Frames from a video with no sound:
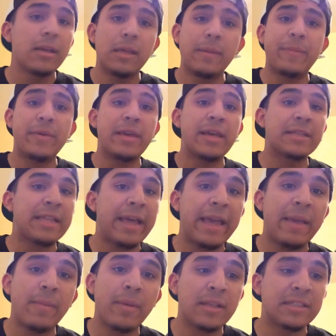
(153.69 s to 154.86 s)
he maybe gets that
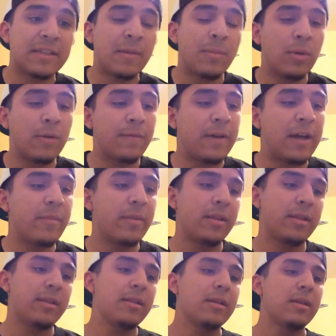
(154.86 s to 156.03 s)
$8 million, $7.5
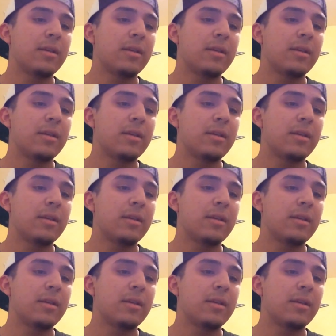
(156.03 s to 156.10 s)
million.